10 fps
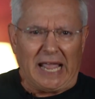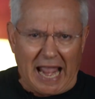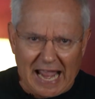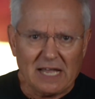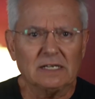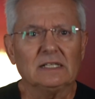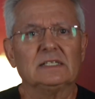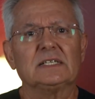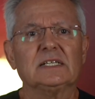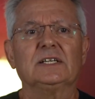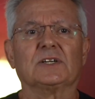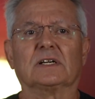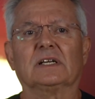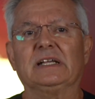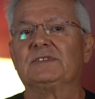and in the
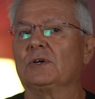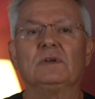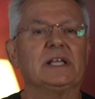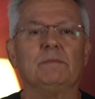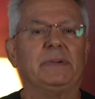center leaves only a